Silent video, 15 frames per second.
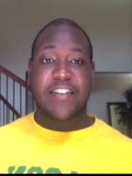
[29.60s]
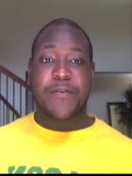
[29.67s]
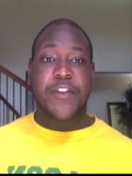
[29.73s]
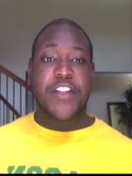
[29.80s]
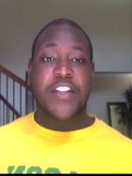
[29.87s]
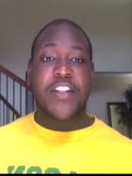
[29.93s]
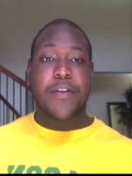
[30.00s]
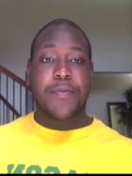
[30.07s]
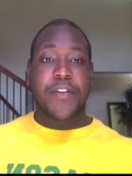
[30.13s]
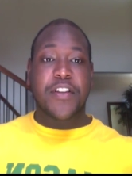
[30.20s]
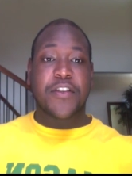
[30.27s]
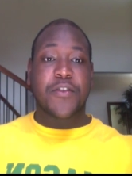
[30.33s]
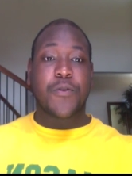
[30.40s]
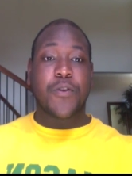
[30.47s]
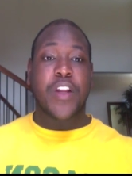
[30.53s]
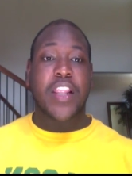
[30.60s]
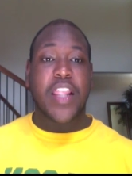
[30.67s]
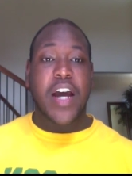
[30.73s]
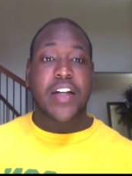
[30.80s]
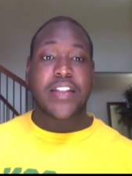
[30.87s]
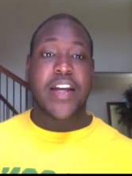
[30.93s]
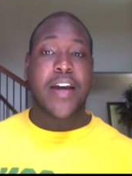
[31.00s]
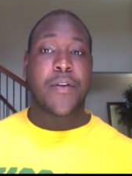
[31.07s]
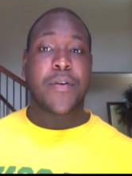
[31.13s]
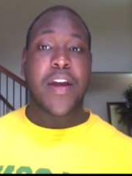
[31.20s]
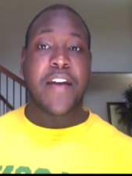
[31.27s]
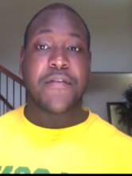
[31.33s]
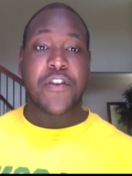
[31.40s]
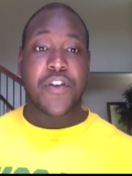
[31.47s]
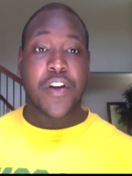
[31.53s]
we just need to put the school on lockdown
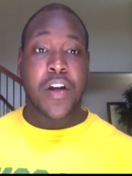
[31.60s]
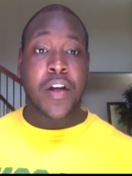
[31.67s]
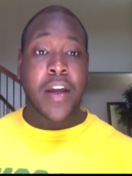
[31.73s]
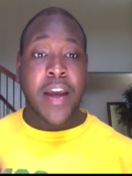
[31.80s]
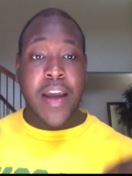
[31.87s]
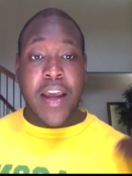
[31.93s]
after dark.